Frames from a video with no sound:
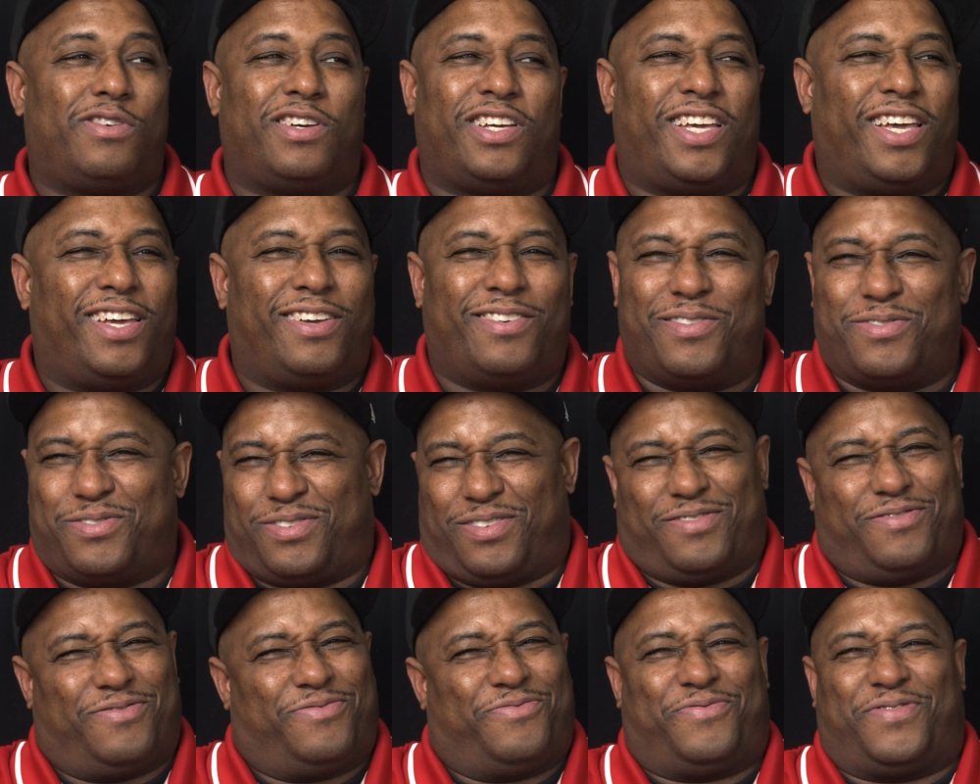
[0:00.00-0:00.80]
it
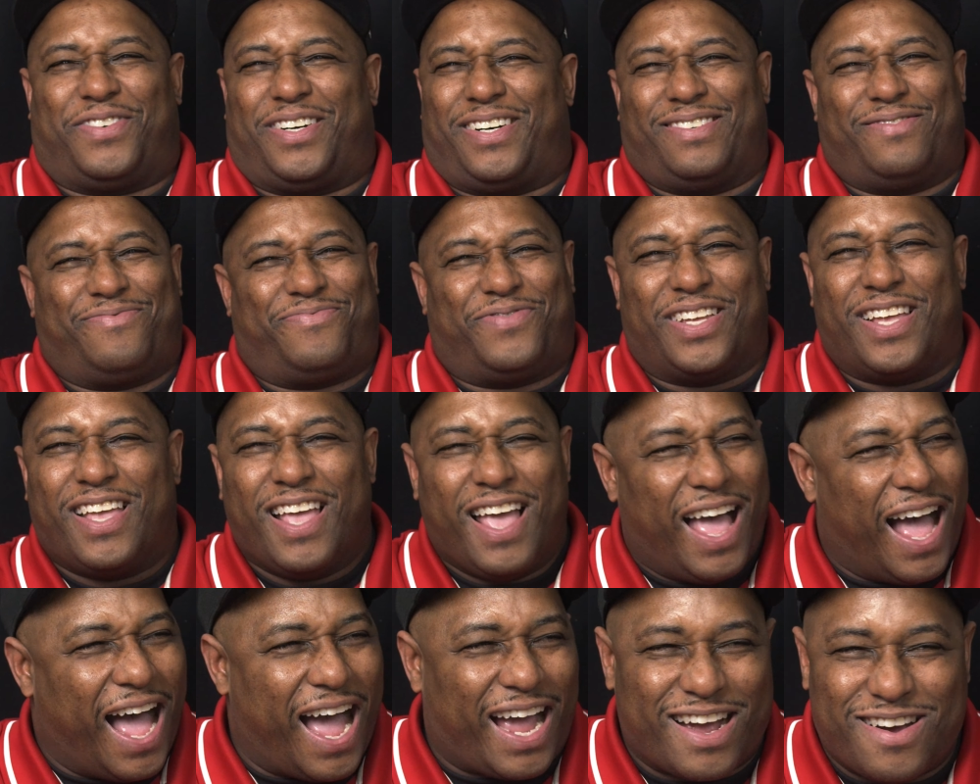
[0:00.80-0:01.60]
was a fun
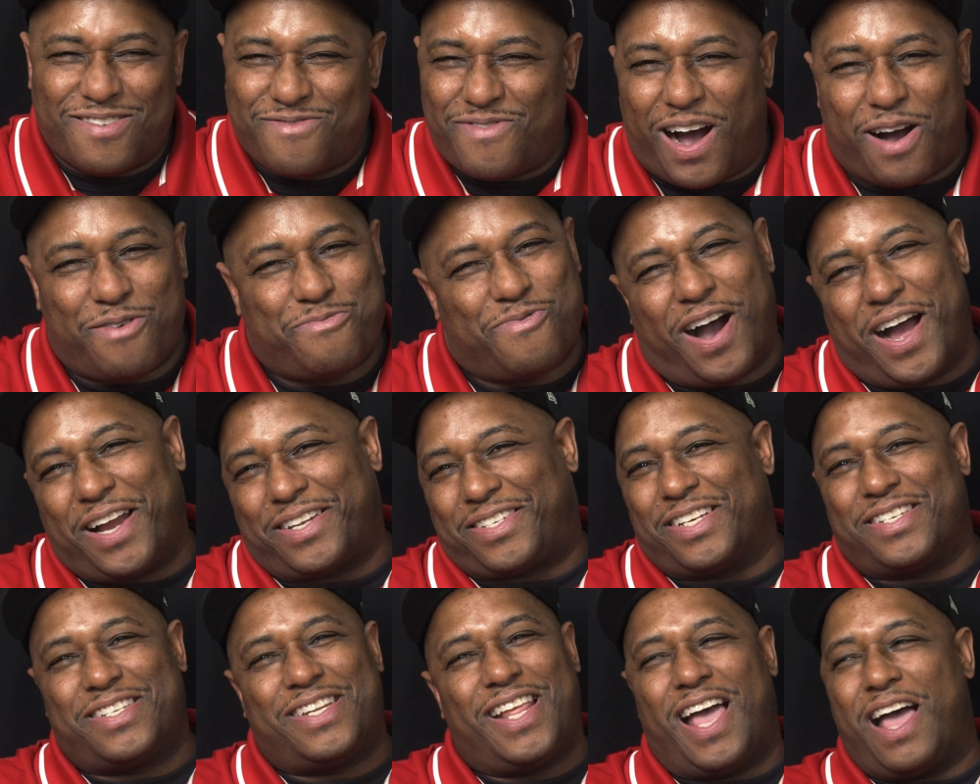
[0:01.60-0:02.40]
video. I go, I
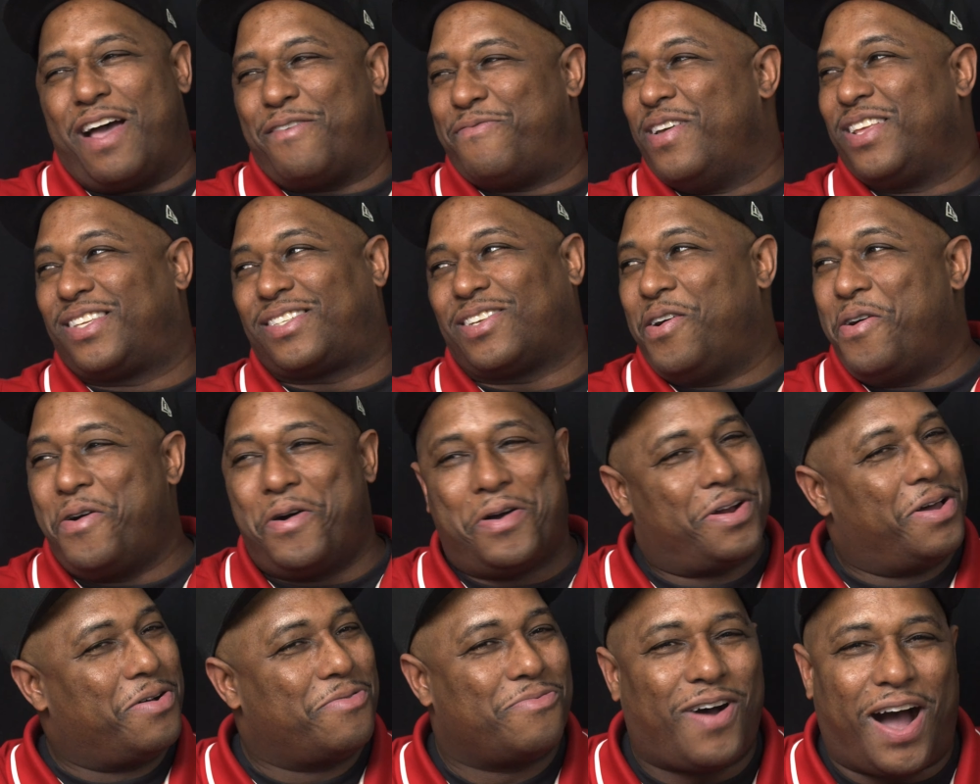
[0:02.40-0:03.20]
watch it now. If it's
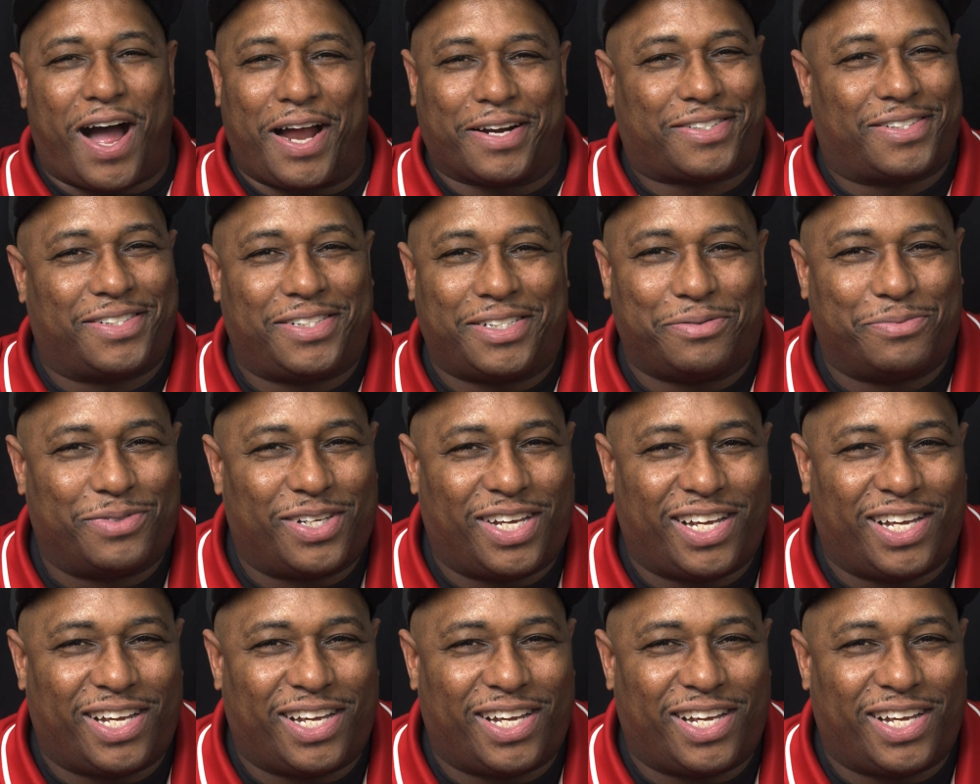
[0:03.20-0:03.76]
on, I'm watching it,